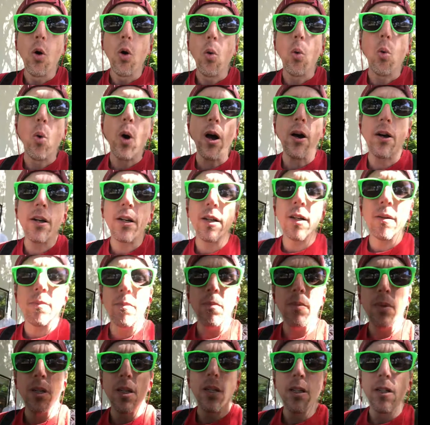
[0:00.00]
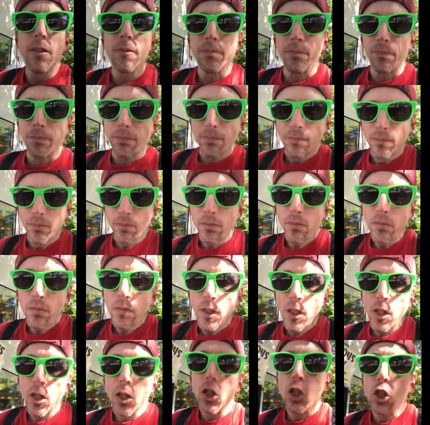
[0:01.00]
Welcome
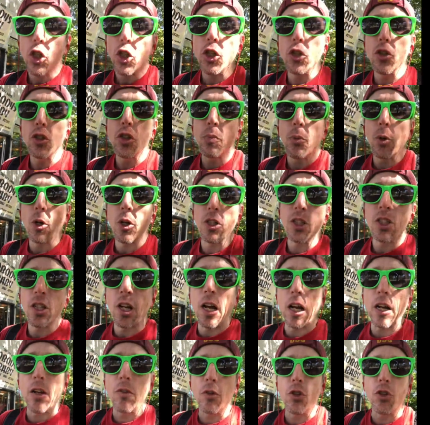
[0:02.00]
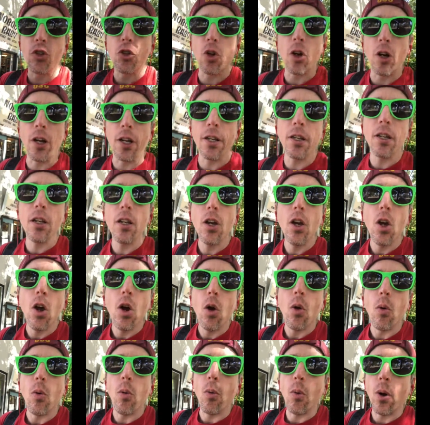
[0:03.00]
to Sports Talk with Troy,
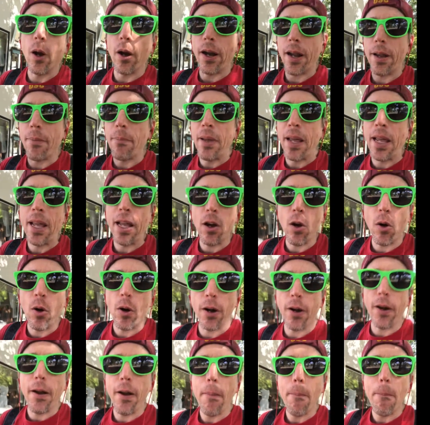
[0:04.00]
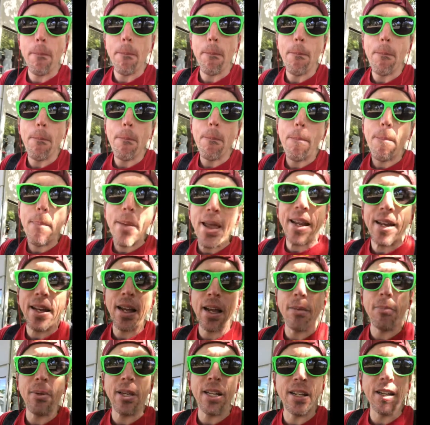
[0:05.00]
where I may or may
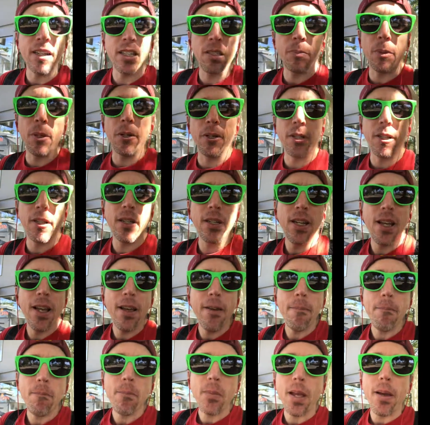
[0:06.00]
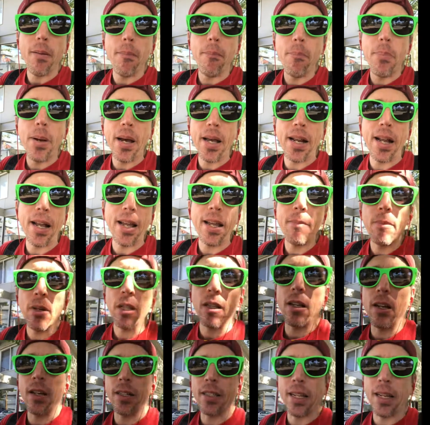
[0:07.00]
not be an expert, but I am a
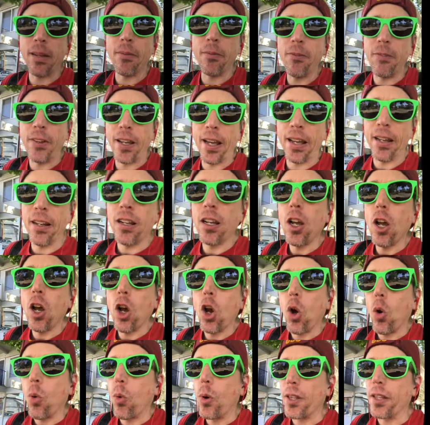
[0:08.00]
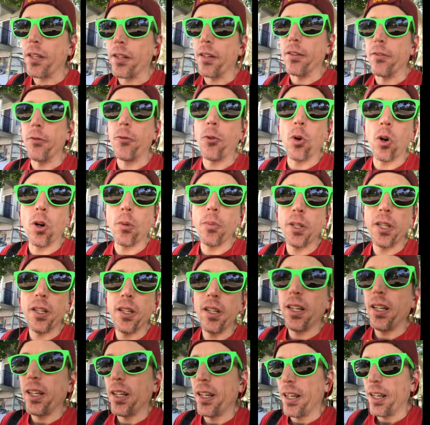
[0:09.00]
longtime fan with an informed
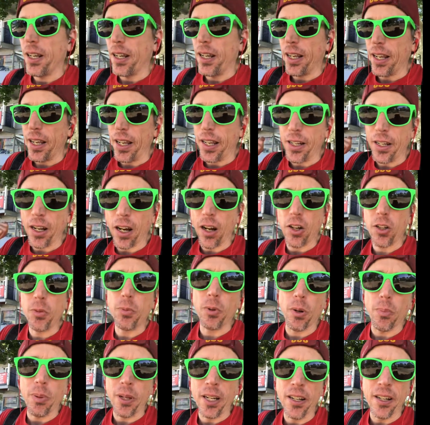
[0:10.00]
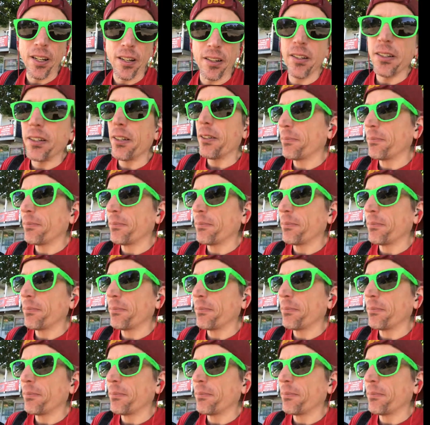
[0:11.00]
and knowledgeable opinion.